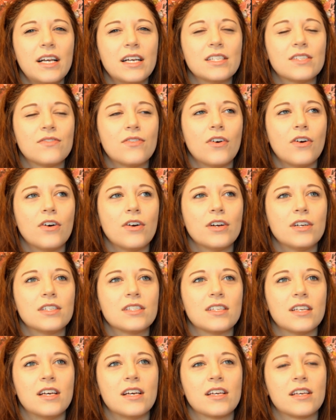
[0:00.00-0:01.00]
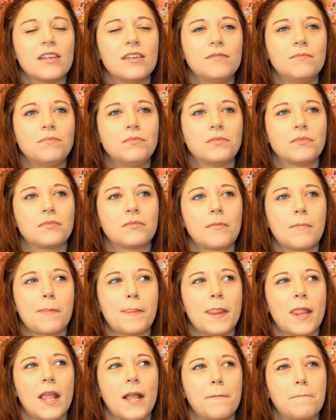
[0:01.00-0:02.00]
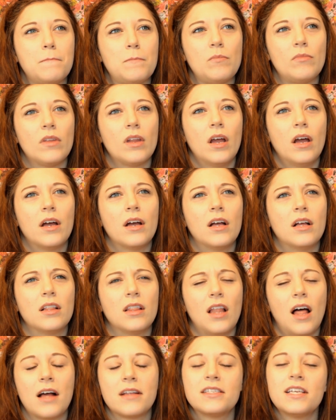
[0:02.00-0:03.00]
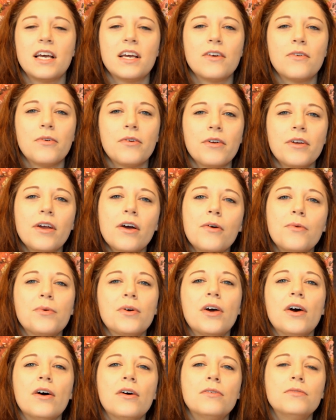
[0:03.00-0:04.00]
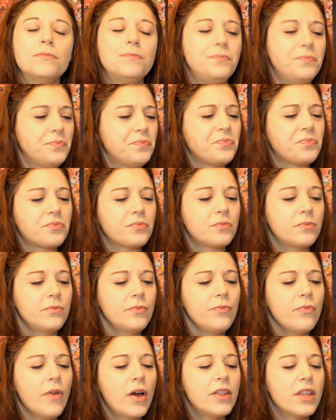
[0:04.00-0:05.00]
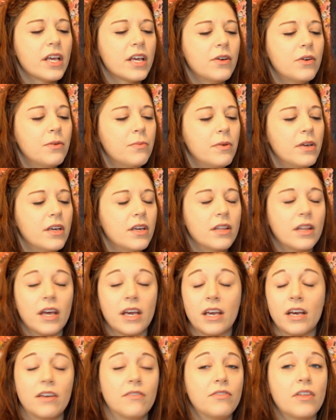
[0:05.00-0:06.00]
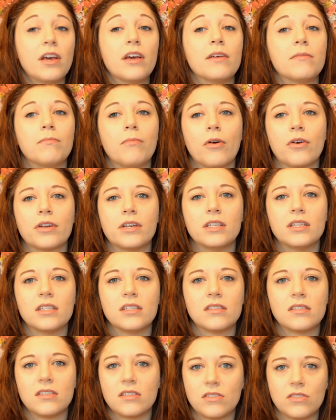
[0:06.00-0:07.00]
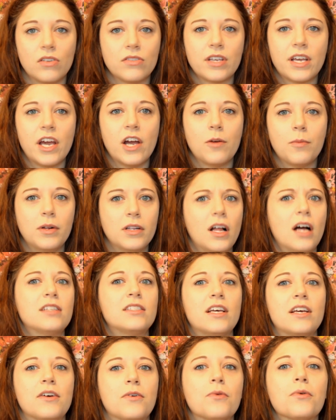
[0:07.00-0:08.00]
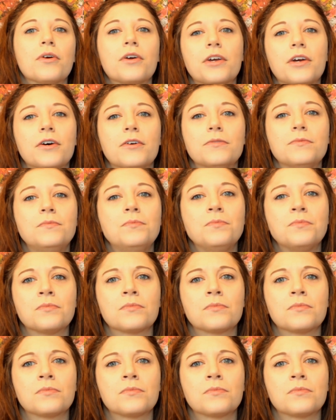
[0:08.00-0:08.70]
as far as like a latte Oreo would go. I think it would be like if they marketed this as salted caramel latte Oreo,